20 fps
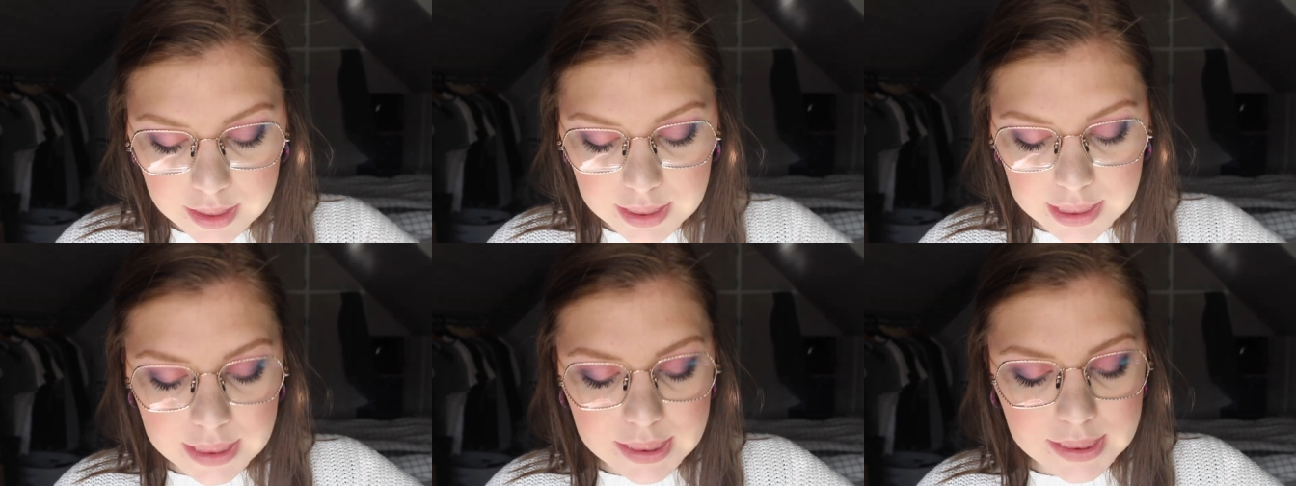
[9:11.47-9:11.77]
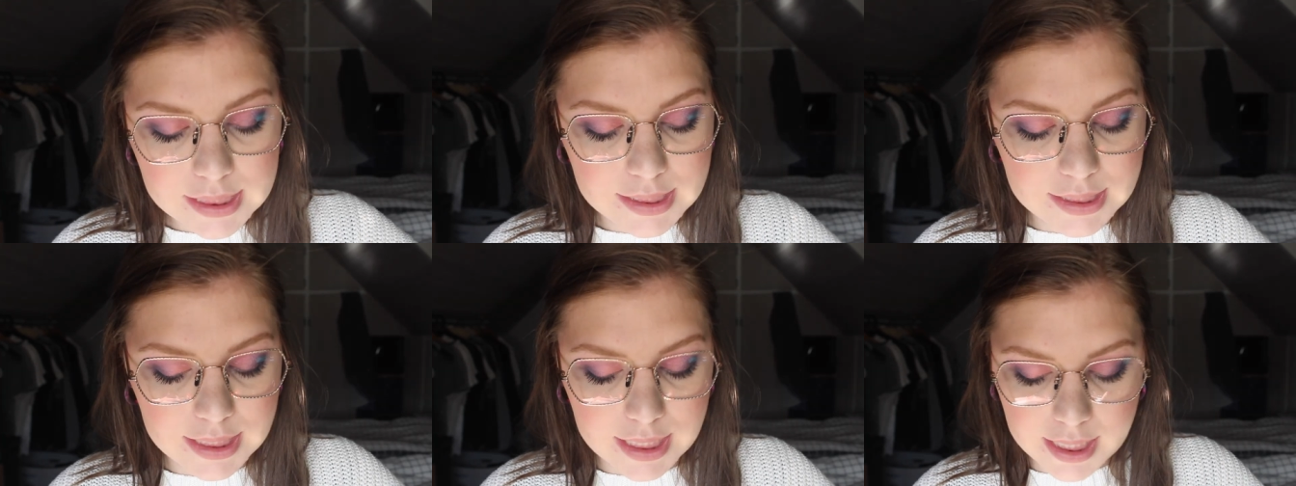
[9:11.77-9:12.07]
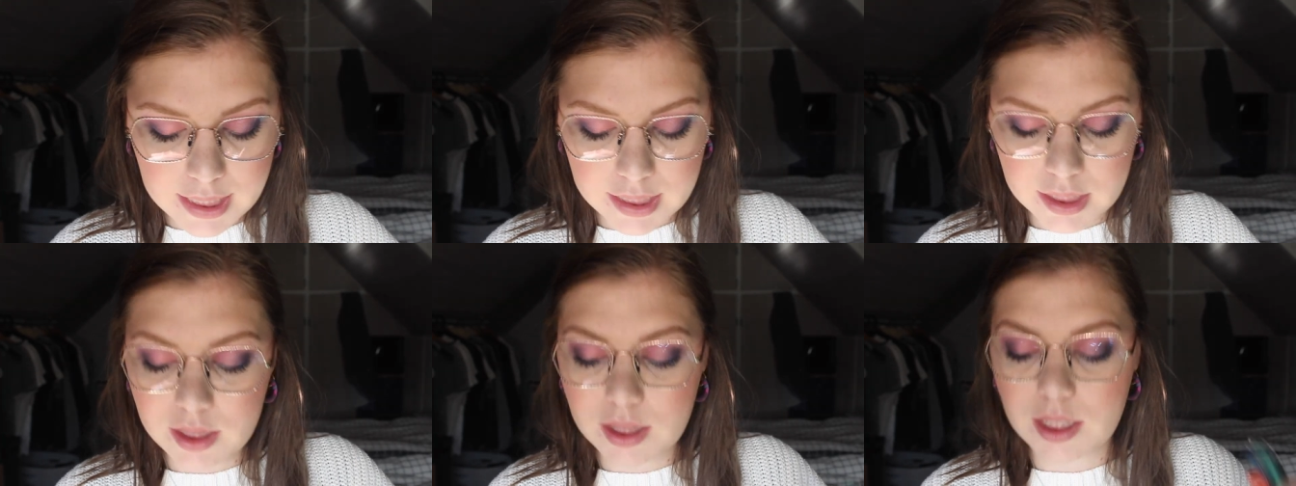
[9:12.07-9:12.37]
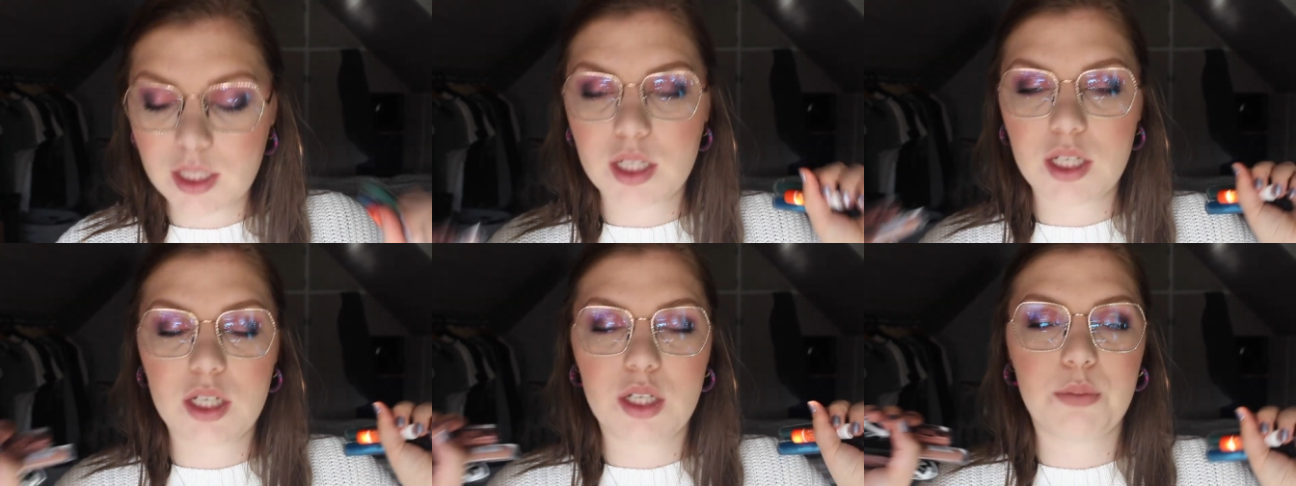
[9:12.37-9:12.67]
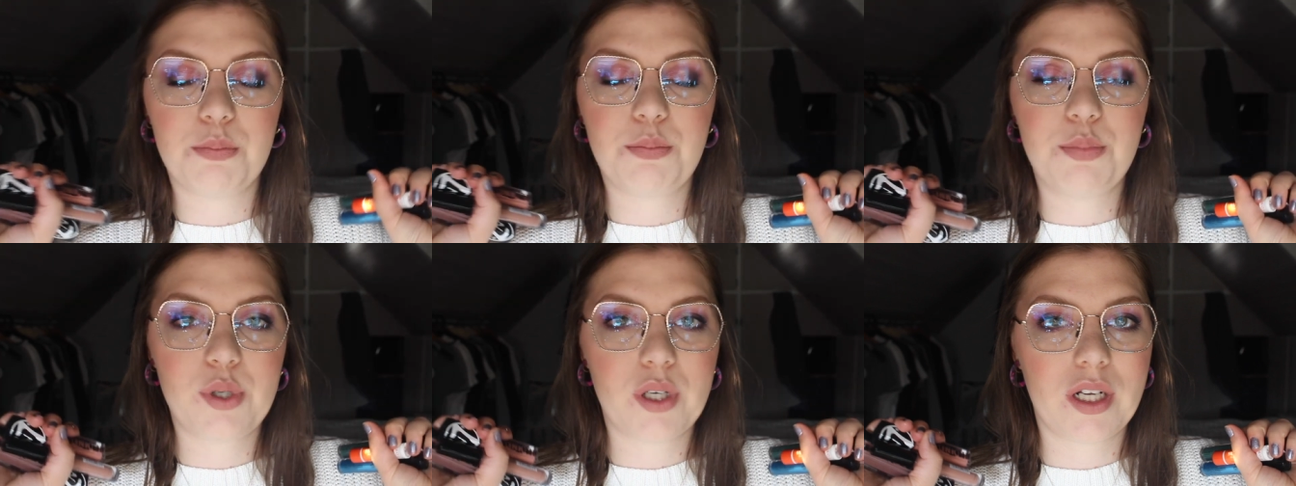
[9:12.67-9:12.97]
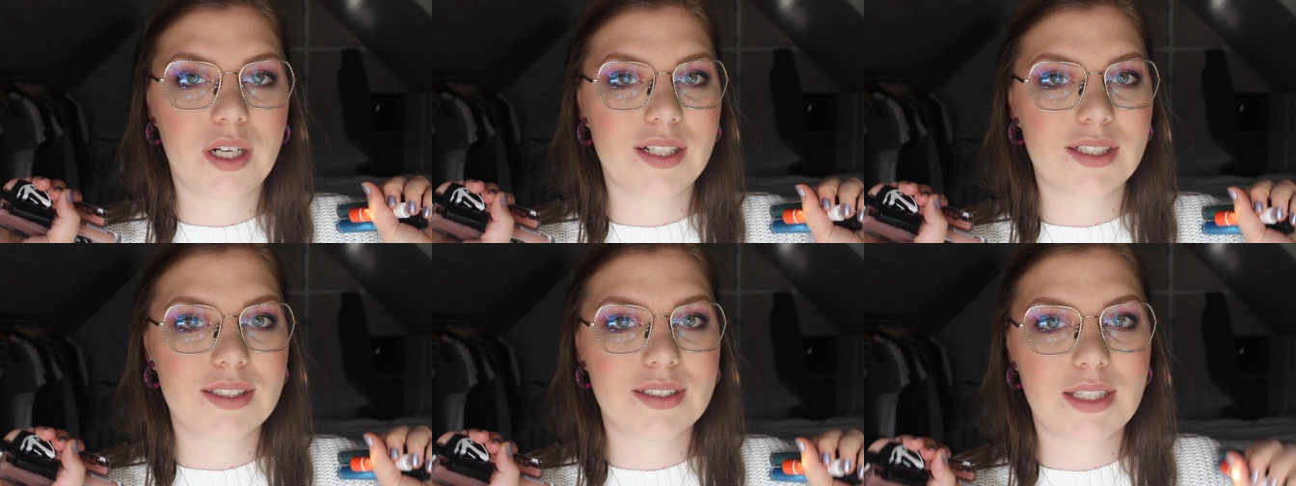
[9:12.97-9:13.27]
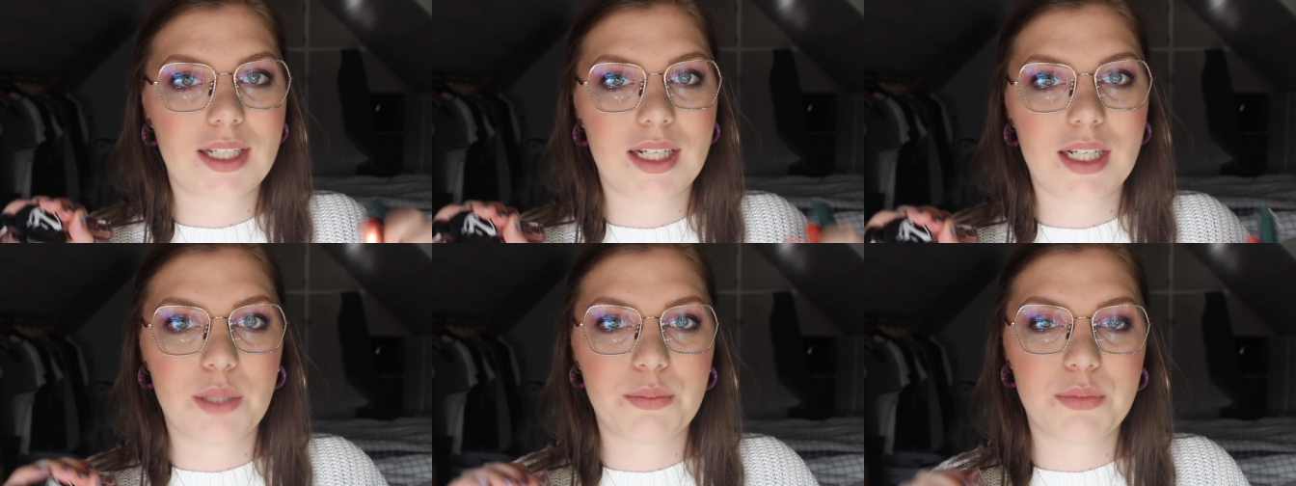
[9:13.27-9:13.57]
Let's take the products
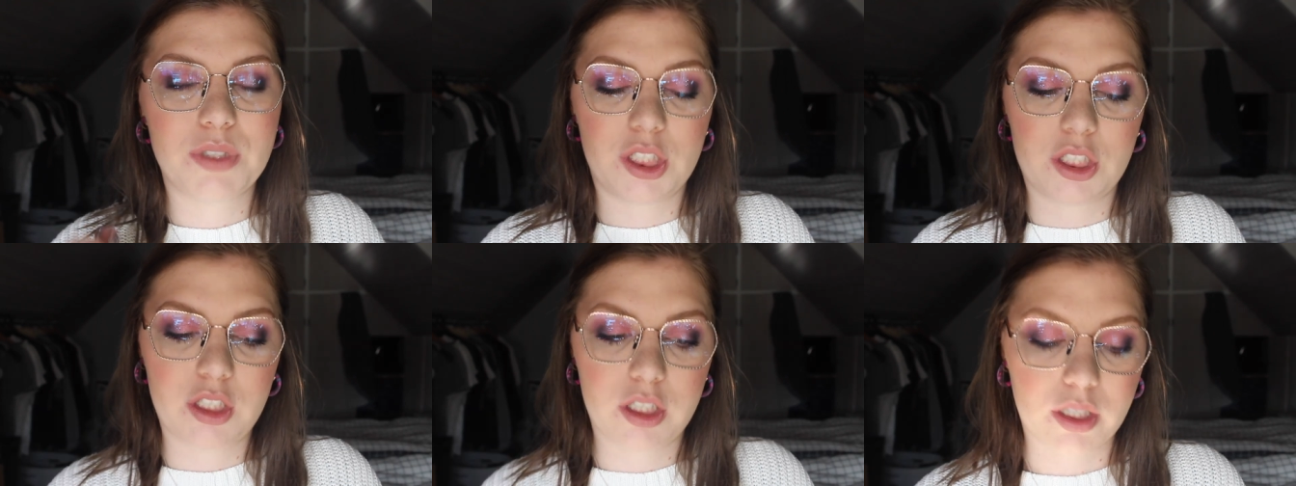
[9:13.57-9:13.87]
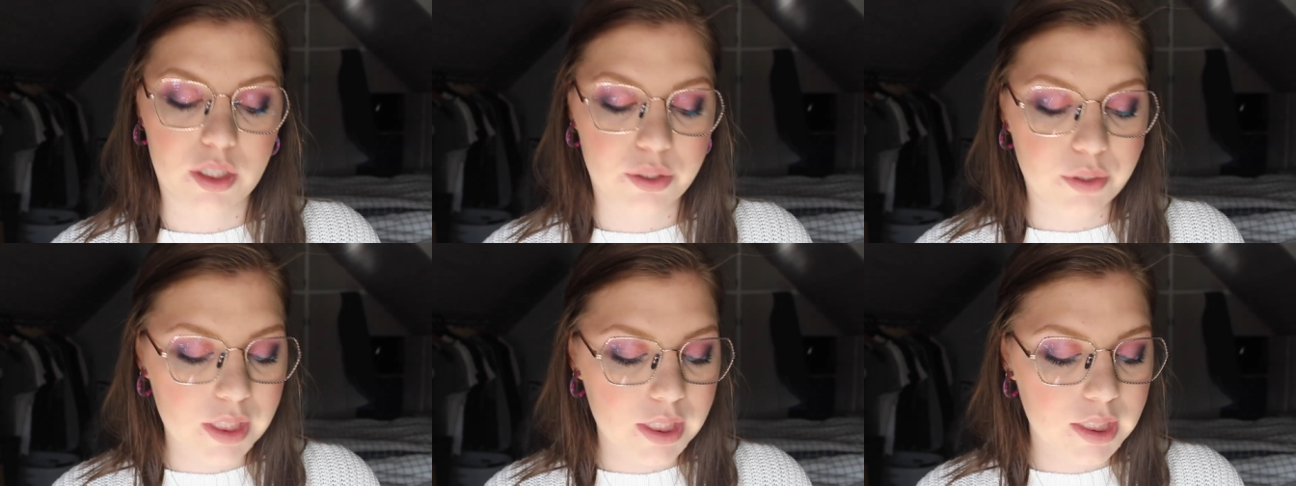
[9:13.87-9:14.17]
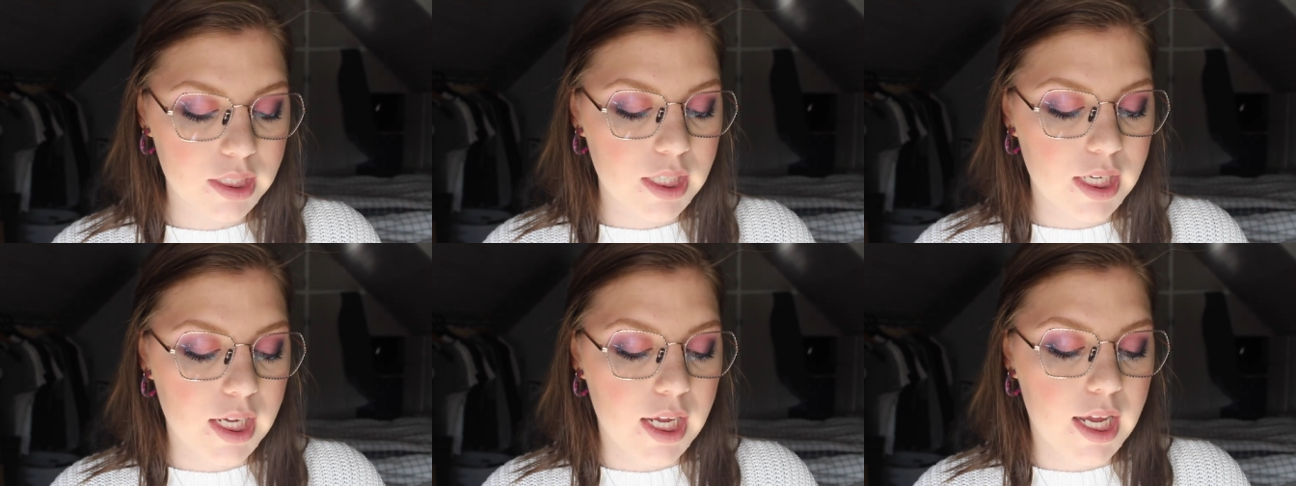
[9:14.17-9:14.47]
that I'm decluttering.